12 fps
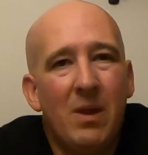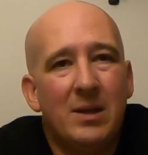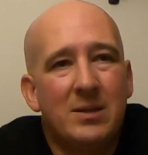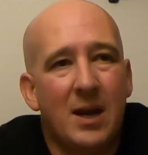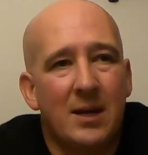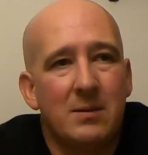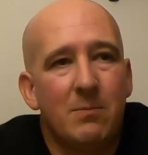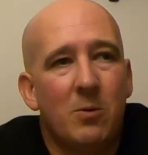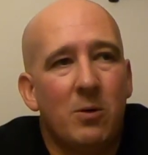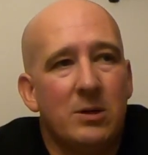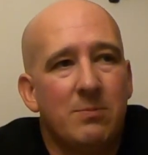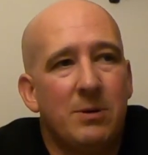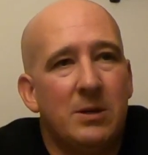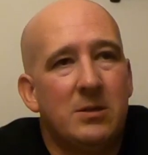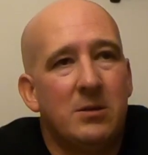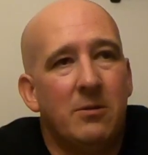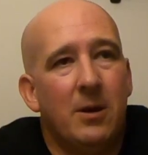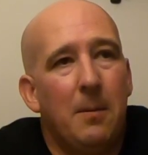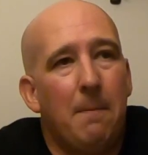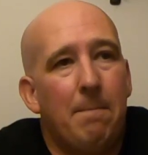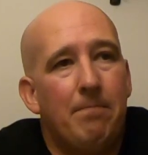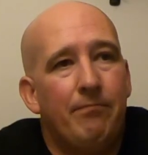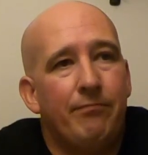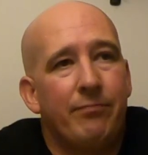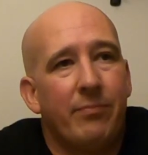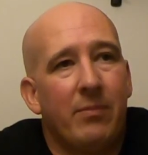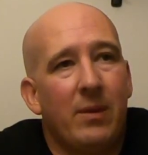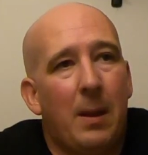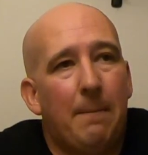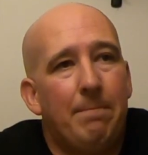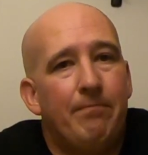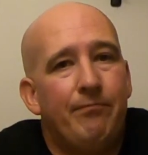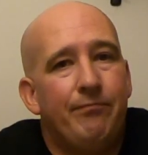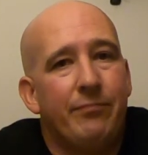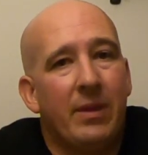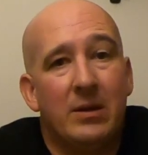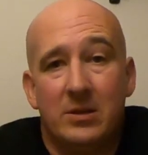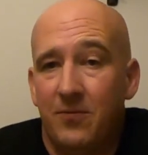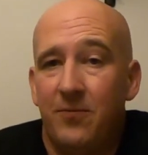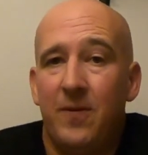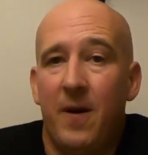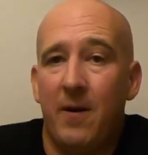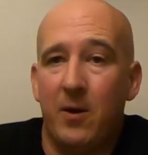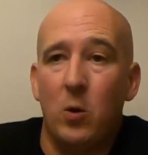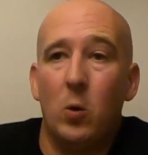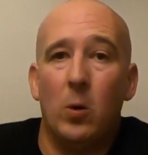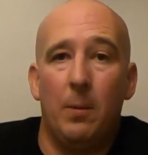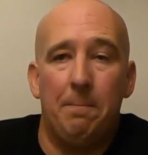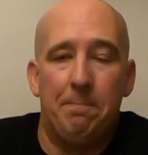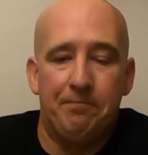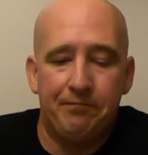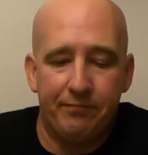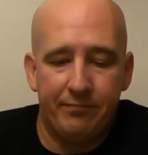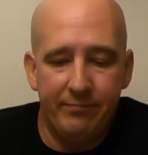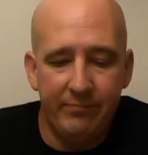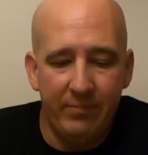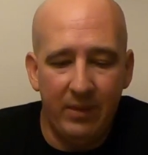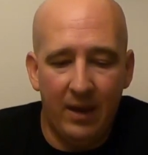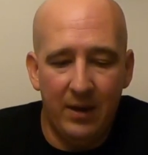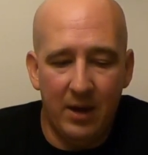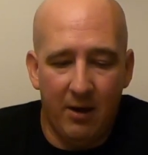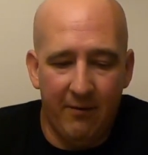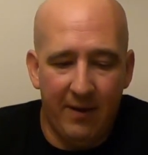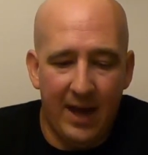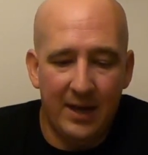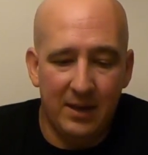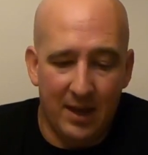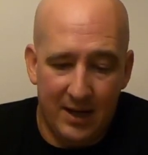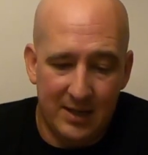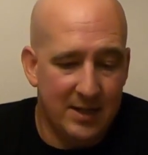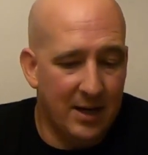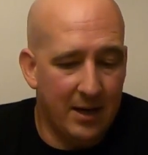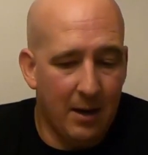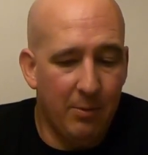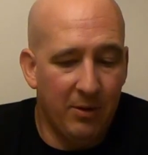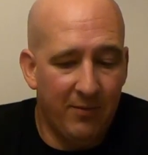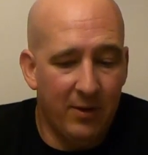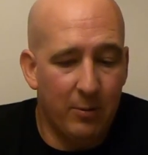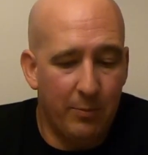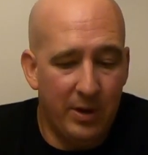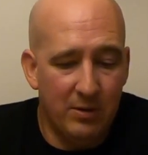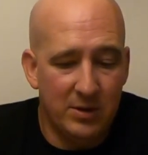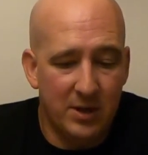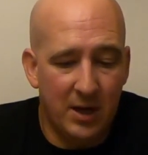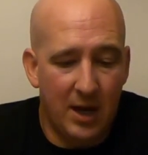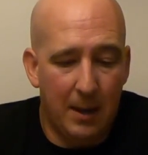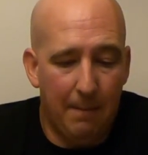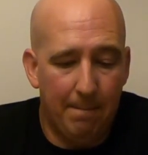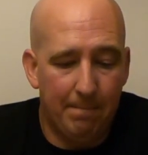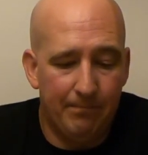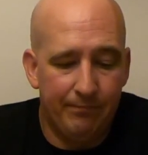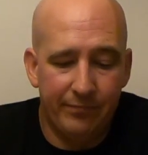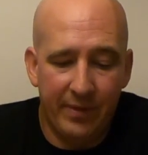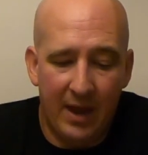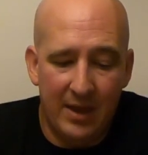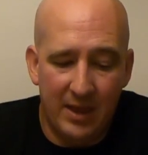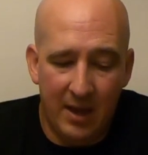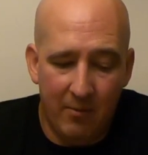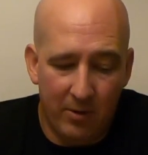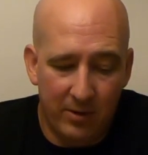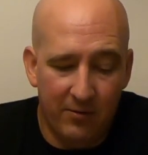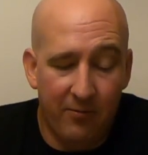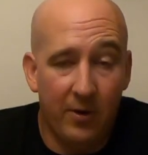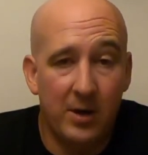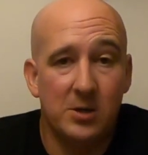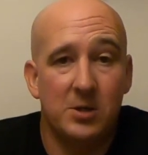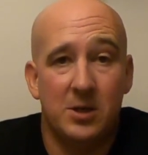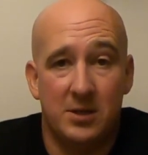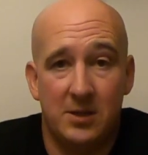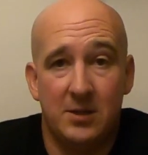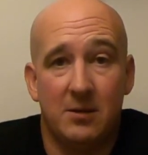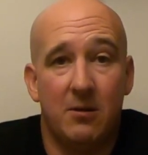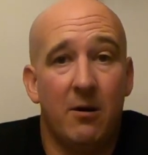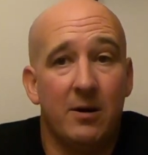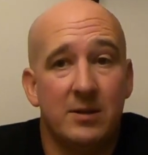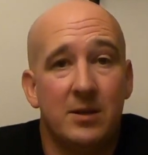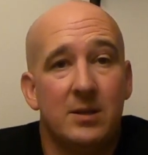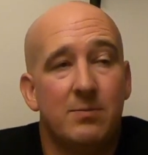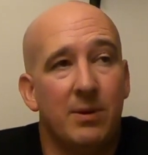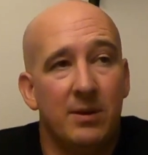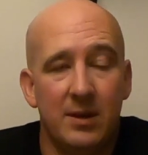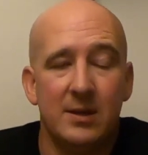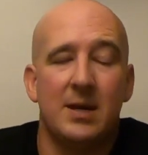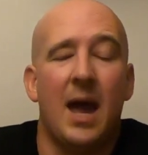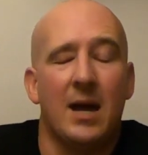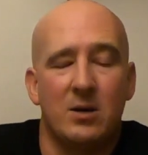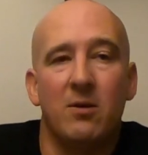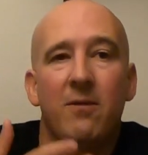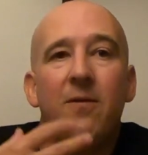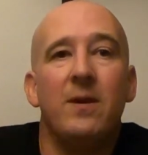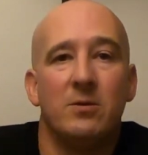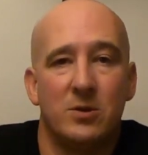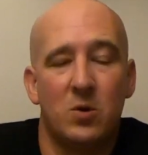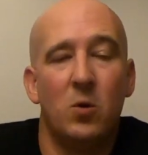It's got some crispness to it. It's very cool. Now I've had, like I said, a couple of other beers tonight, and they were in the fridge just as long as this, but this actually feels